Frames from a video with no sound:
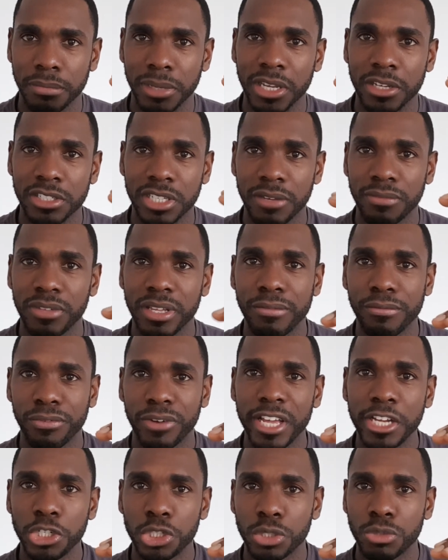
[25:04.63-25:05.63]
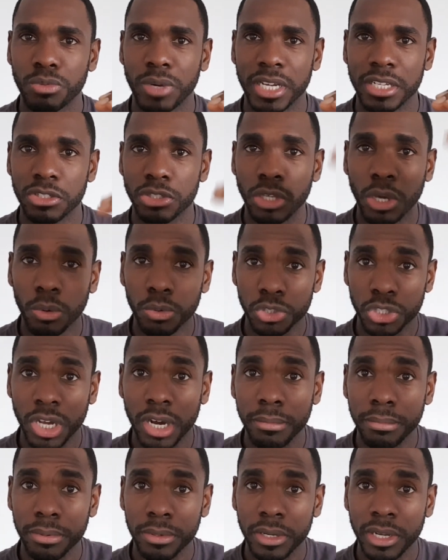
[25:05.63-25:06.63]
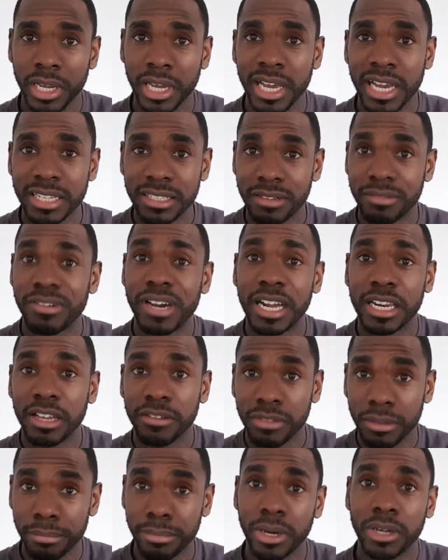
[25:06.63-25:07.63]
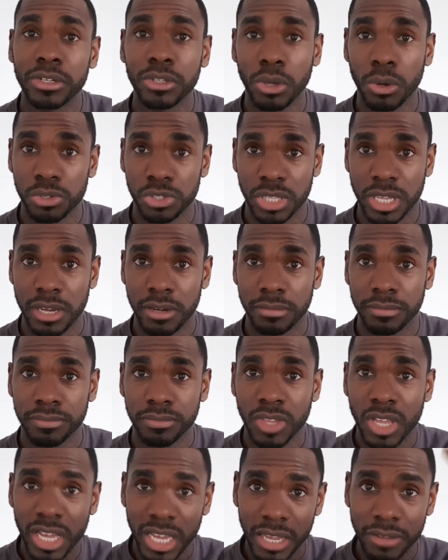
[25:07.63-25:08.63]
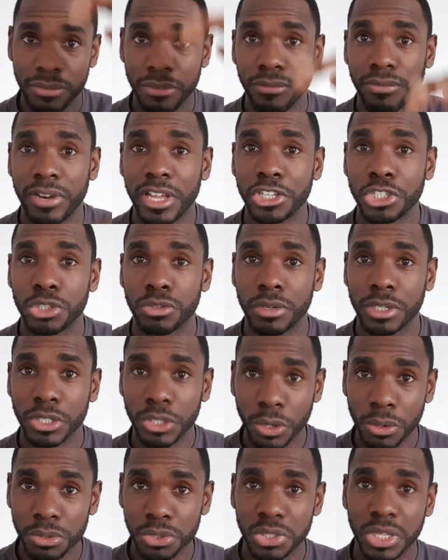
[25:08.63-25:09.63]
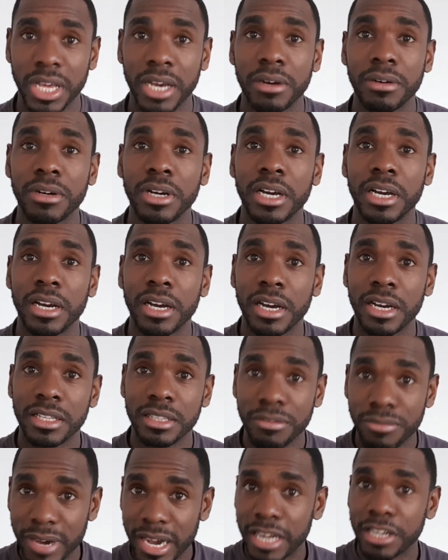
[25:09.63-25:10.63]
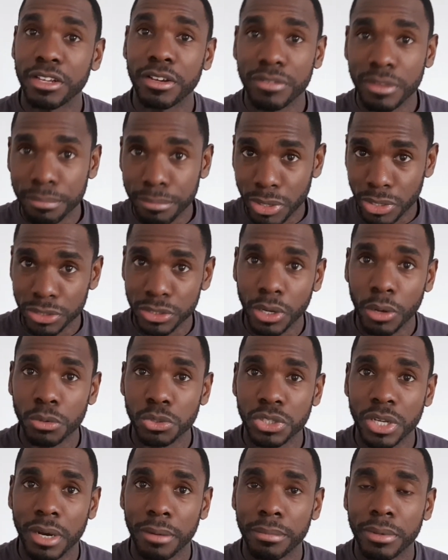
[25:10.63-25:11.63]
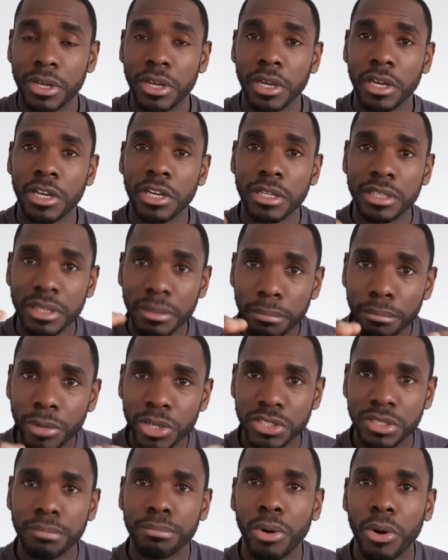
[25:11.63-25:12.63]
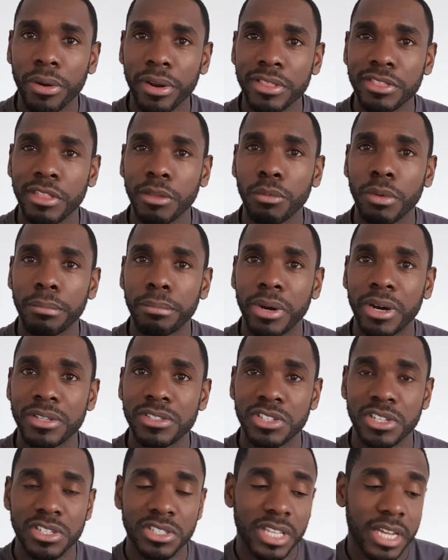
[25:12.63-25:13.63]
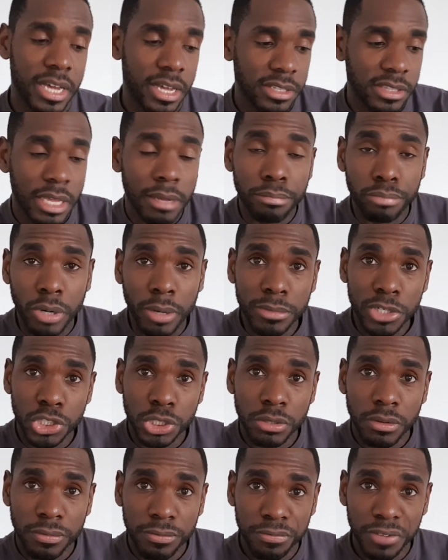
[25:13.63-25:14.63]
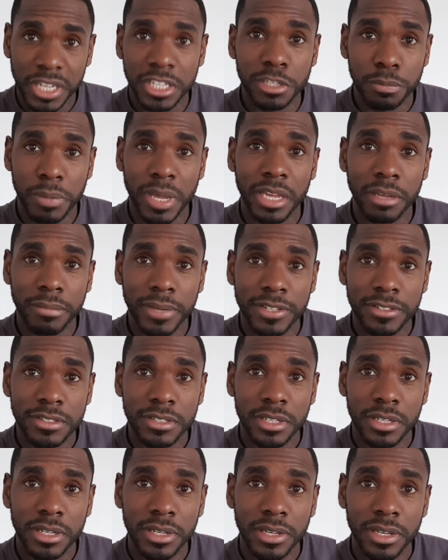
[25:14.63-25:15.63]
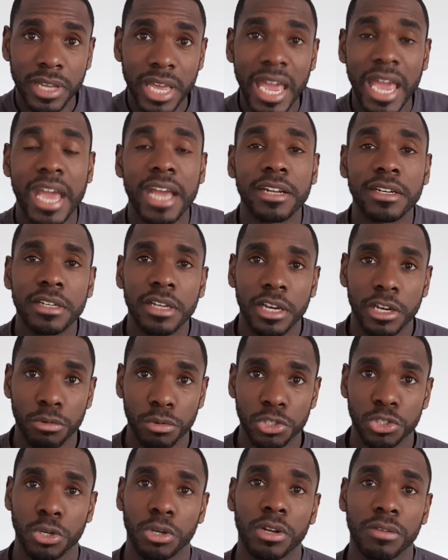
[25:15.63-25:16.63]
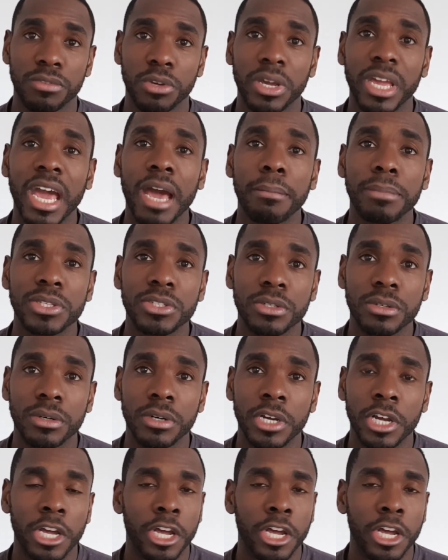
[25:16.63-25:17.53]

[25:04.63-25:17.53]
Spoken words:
Because if the inflation rate goes up, the value of the bond goes down. If inflation rate goes down, the value of the bond goes up. The most important thing with bonds is that they promise you a fixed payment and a return of your capital.